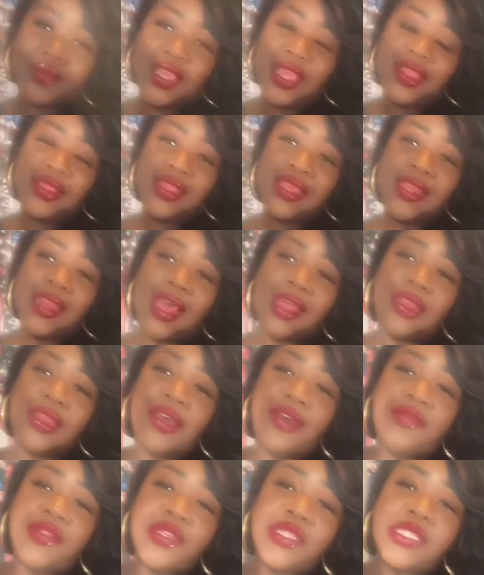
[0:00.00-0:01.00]
And then I
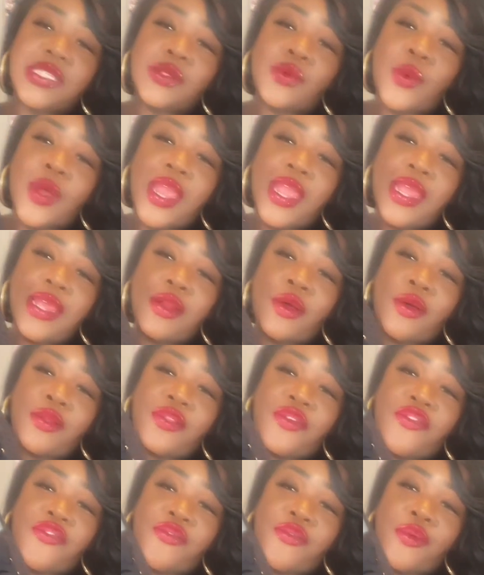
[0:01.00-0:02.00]
love the suede on
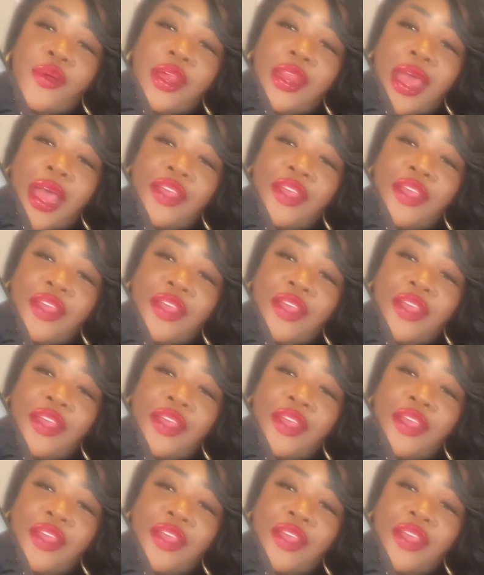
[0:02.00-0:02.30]
the front.